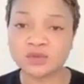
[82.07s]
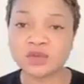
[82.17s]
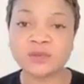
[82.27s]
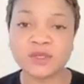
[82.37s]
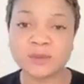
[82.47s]
Do
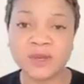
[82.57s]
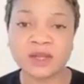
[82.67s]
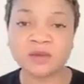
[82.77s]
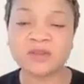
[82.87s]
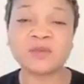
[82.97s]
not be a
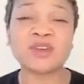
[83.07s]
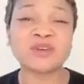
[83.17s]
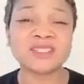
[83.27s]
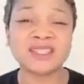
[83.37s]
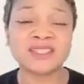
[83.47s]
part of it,
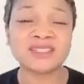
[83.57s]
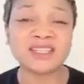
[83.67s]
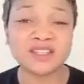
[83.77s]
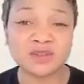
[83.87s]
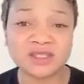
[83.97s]
because he
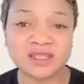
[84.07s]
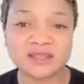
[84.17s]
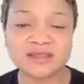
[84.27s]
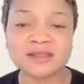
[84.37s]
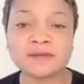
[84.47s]
is
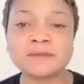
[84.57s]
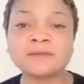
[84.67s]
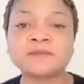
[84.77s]
innocent.